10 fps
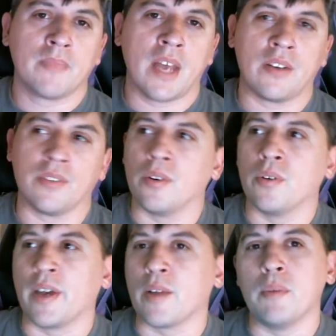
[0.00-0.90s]
don't
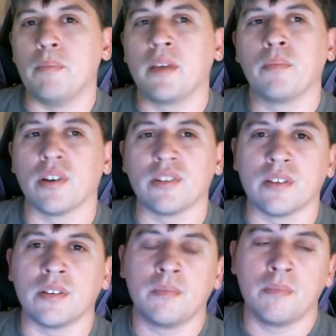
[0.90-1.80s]
know, like when Big
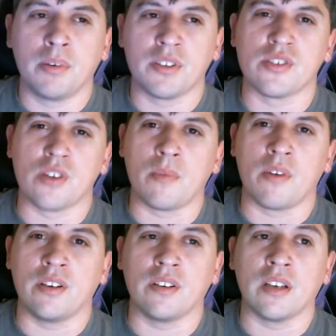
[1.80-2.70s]
Brother puts his arm
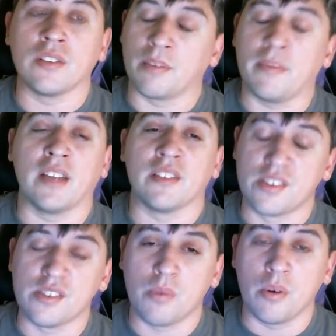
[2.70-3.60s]
around you, like, look, man,
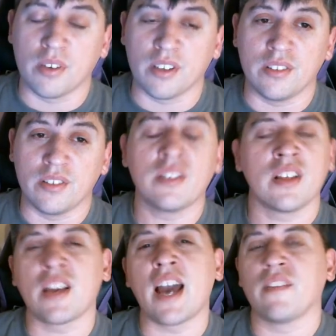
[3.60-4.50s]
this is what we're going to
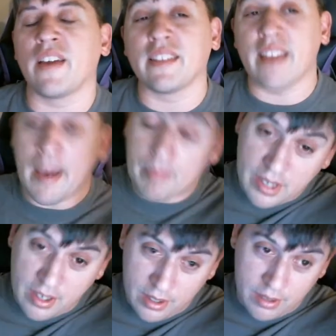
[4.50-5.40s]
do. Kind of like that, but
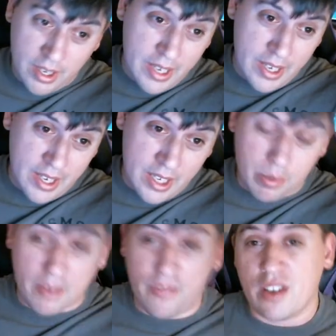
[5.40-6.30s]
in a
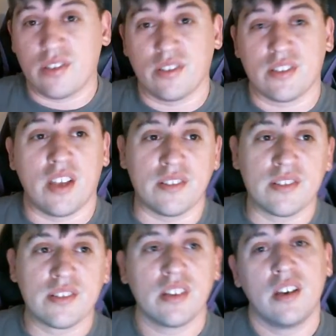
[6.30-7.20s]
professional
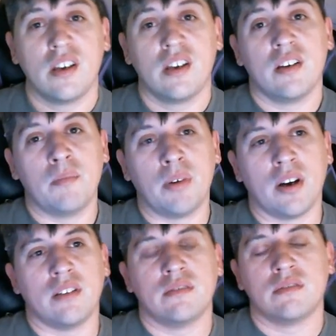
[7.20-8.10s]
sense.
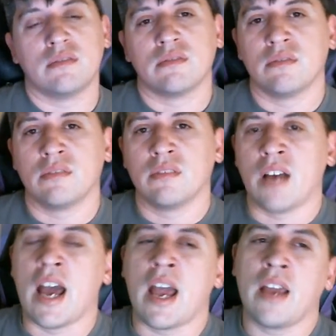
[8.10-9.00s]
But
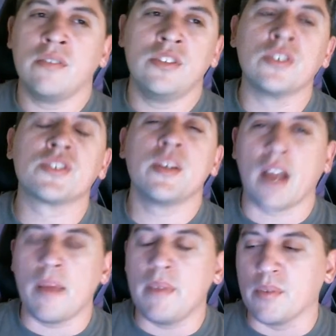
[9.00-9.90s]
you'll see
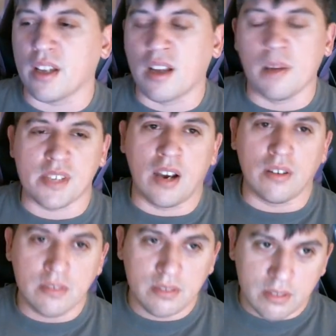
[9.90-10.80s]
what I mean when it comes
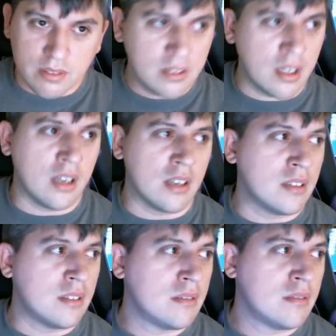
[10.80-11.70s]
out. And